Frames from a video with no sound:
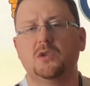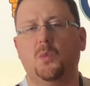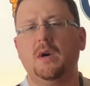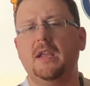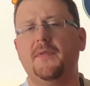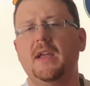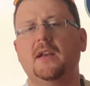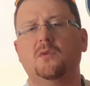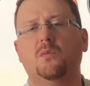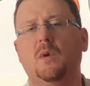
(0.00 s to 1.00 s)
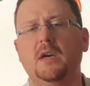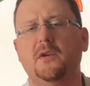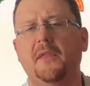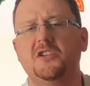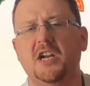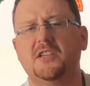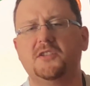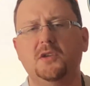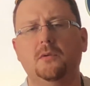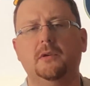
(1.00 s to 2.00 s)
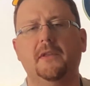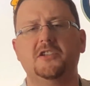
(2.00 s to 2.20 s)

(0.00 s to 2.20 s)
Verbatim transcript: So what do you think? What do the Jets do? Do